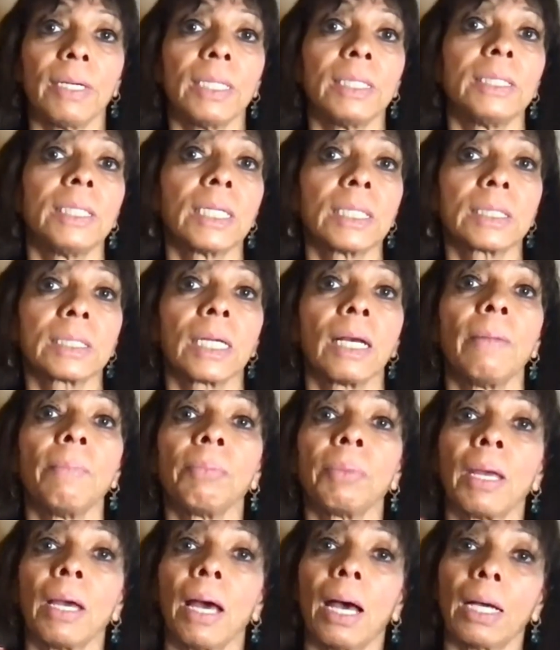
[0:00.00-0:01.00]
It just
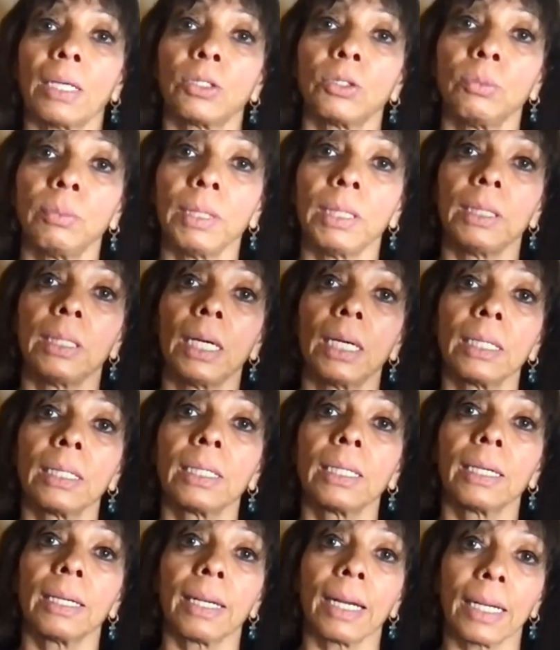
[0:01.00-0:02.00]
has to be
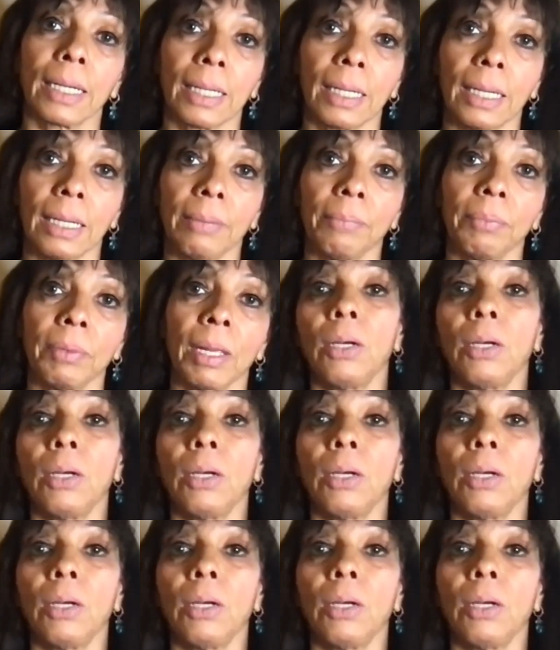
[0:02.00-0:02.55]
done correctly.